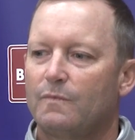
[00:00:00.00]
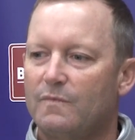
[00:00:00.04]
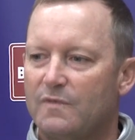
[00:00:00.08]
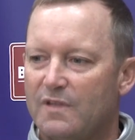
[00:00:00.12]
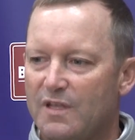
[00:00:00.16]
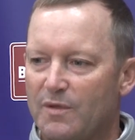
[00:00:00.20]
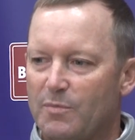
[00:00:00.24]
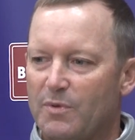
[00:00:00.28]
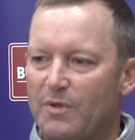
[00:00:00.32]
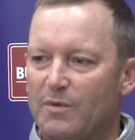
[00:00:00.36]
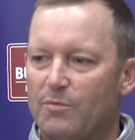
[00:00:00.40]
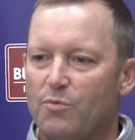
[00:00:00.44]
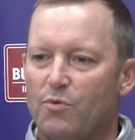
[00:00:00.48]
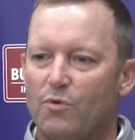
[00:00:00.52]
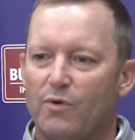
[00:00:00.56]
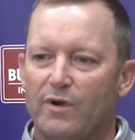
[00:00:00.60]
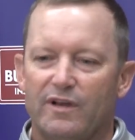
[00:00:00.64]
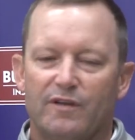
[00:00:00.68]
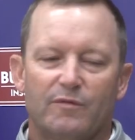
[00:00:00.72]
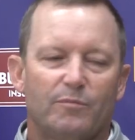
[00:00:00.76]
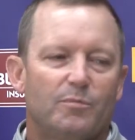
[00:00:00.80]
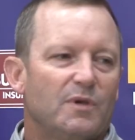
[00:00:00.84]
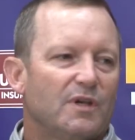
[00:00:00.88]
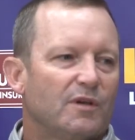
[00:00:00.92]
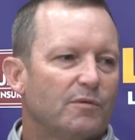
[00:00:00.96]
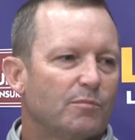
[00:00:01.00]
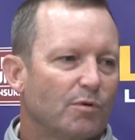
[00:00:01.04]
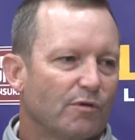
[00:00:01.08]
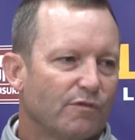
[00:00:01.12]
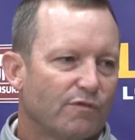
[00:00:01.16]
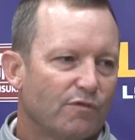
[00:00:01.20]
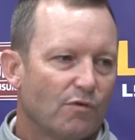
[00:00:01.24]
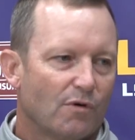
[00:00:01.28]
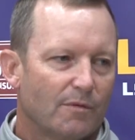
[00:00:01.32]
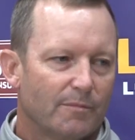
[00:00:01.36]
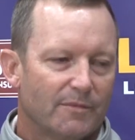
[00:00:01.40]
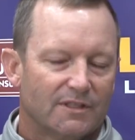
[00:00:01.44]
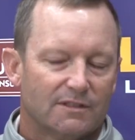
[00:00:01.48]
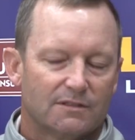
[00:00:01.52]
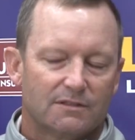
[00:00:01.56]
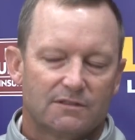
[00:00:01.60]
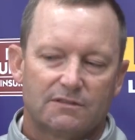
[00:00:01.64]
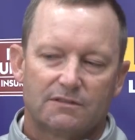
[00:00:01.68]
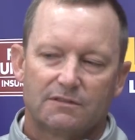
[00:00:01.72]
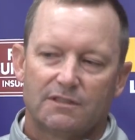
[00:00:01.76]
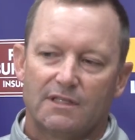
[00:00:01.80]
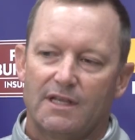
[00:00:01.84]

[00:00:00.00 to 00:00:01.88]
tipping point of peak performance.